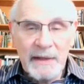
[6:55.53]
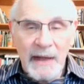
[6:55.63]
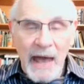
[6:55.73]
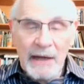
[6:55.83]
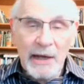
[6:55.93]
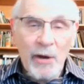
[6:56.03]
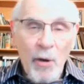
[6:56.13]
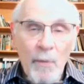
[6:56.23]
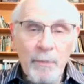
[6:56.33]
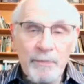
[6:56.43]
And I
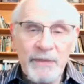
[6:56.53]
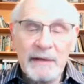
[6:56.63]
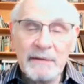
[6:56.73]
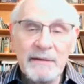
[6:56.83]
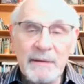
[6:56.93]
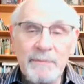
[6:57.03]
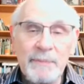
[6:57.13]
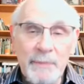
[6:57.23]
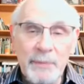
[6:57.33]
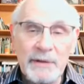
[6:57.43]
hope that the
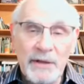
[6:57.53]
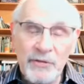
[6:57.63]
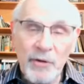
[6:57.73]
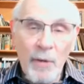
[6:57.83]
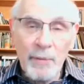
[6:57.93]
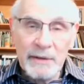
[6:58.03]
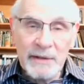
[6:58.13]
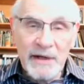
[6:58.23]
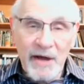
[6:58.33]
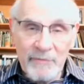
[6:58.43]
people in Ethiopia and
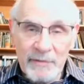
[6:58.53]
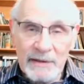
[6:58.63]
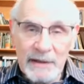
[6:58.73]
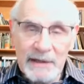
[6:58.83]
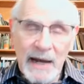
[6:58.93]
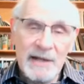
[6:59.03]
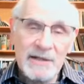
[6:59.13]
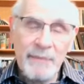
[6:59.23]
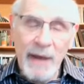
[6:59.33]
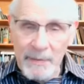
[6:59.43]
the government in
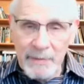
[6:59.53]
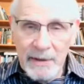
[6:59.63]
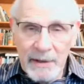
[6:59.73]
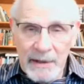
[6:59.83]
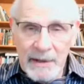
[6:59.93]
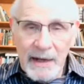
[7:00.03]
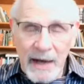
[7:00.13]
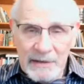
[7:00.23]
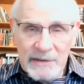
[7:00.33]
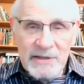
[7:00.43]
Addis Ababa
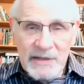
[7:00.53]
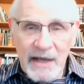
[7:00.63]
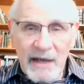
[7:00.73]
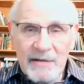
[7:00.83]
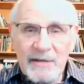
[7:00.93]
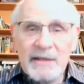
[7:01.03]
understands that